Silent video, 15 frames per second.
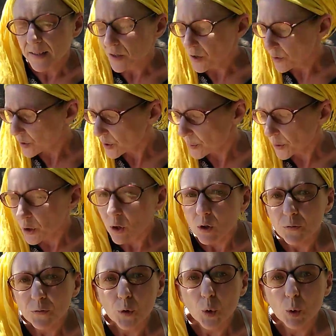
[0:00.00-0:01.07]
is
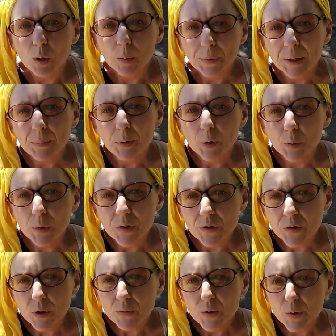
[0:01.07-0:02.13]
usable for people with
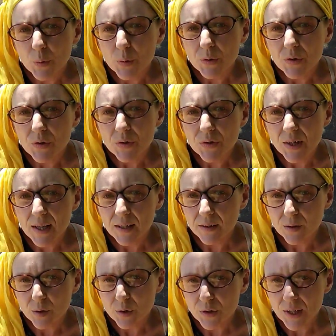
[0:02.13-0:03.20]
service horses that
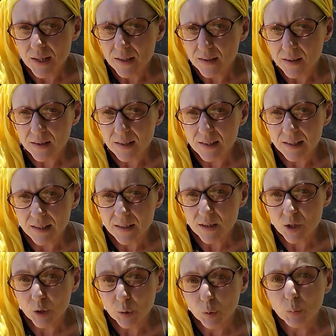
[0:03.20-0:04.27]
understand that they
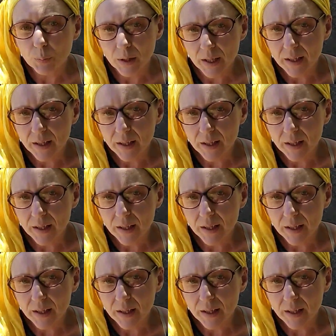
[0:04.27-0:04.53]
need to